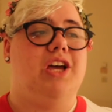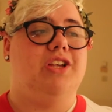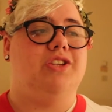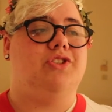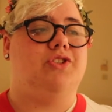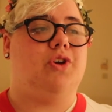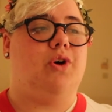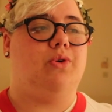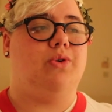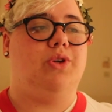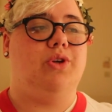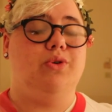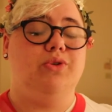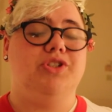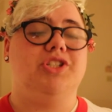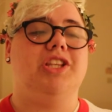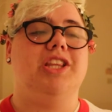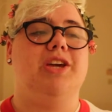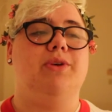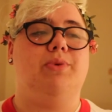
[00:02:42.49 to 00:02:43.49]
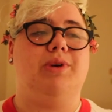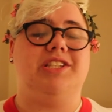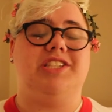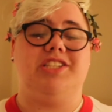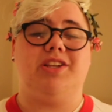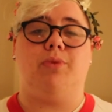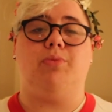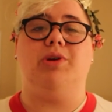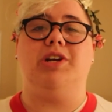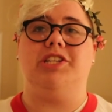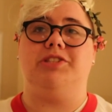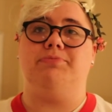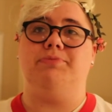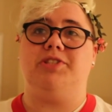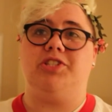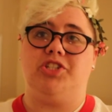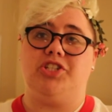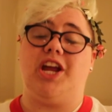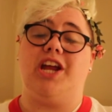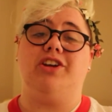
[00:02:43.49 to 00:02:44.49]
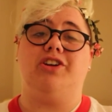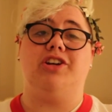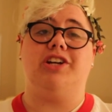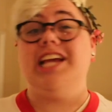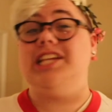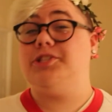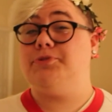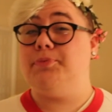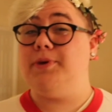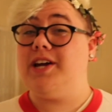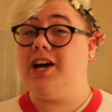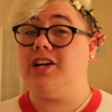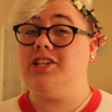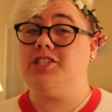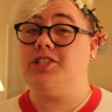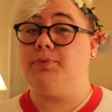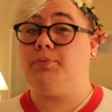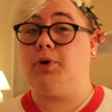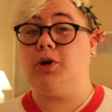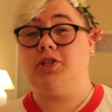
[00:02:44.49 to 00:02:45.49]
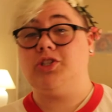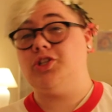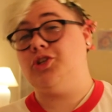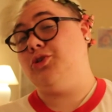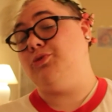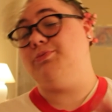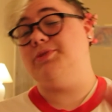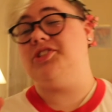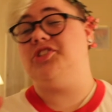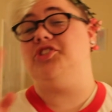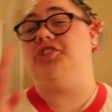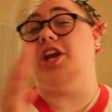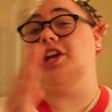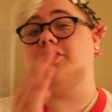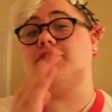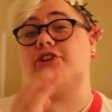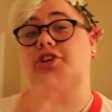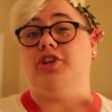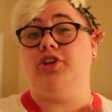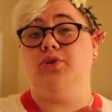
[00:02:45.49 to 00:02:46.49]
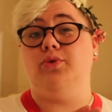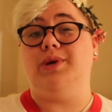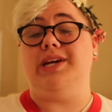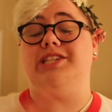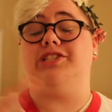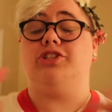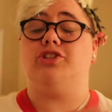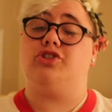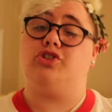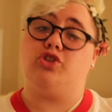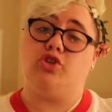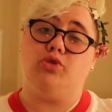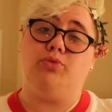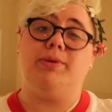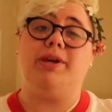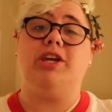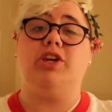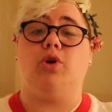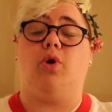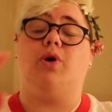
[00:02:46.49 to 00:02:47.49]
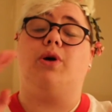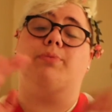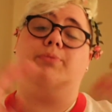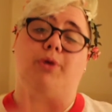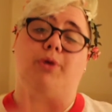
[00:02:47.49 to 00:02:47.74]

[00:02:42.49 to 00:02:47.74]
So usually when someone is misgendered, it's because the person who misgendered you is assuming your